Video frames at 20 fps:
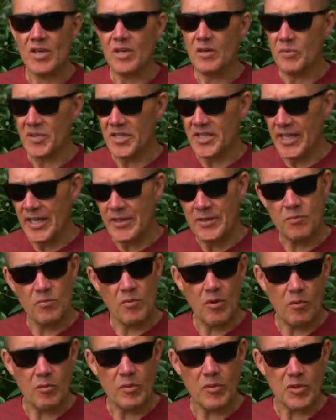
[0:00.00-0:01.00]
We did
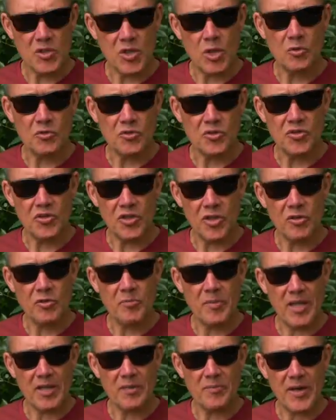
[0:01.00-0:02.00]
what we were told to do
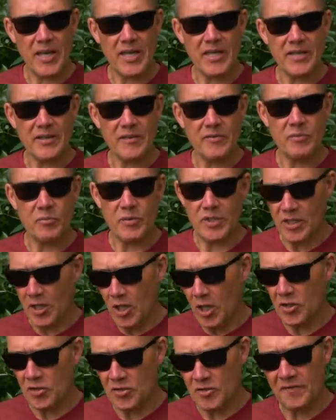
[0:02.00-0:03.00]
by the bailiff. We
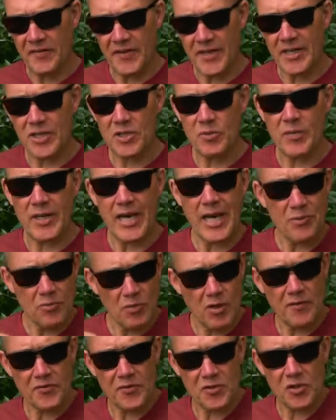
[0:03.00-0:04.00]
lost the fish. We had
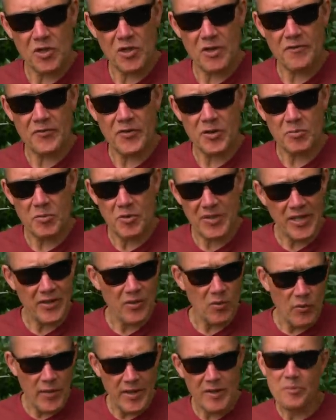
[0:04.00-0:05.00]
one off the surface, but then
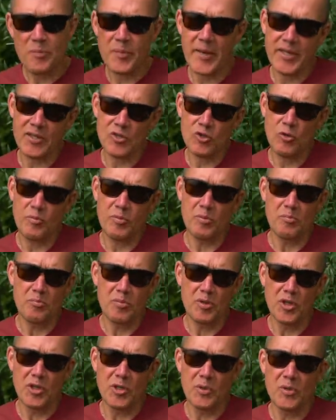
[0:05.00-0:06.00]
the wind picked up and
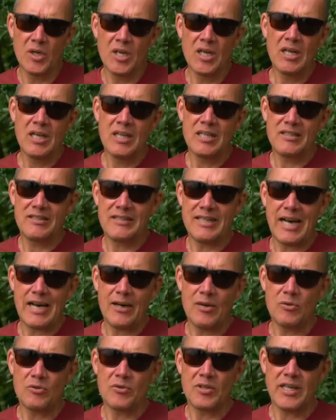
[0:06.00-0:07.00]
blew
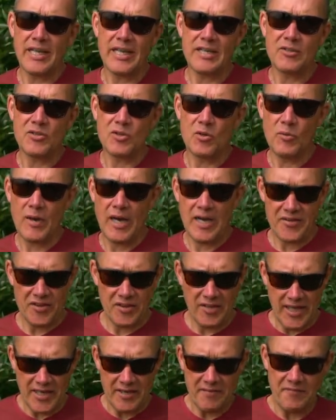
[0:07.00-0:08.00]
down into where the
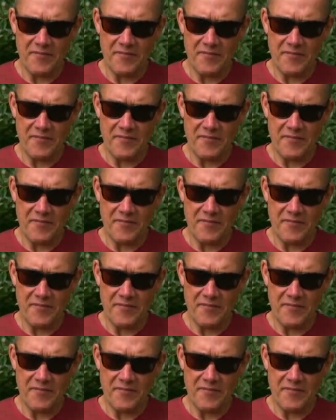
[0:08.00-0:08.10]
lake